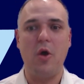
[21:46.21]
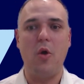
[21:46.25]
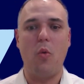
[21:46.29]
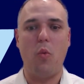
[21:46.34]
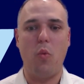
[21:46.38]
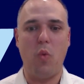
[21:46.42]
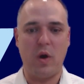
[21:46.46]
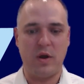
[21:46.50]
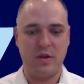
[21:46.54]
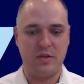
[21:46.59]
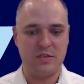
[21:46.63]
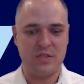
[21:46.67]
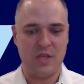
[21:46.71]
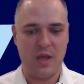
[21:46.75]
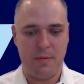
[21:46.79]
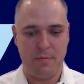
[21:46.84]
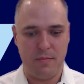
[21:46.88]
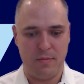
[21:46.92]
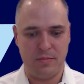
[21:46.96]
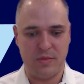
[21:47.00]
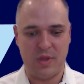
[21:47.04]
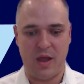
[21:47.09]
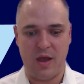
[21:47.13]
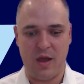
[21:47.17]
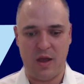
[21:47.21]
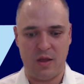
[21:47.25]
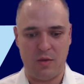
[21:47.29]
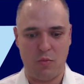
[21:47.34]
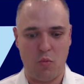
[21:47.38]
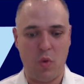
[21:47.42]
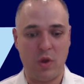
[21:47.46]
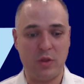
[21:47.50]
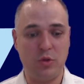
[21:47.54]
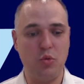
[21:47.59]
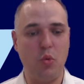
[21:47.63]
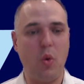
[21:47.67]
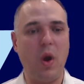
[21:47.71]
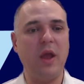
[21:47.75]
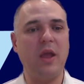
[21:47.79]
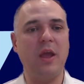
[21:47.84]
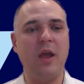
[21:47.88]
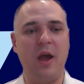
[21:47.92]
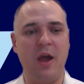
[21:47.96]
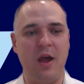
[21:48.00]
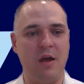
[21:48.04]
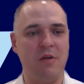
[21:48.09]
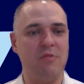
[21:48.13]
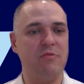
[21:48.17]
What is that what do I
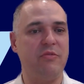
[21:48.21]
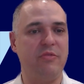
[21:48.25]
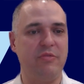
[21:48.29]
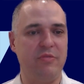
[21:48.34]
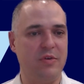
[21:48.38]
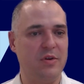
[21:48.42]
have?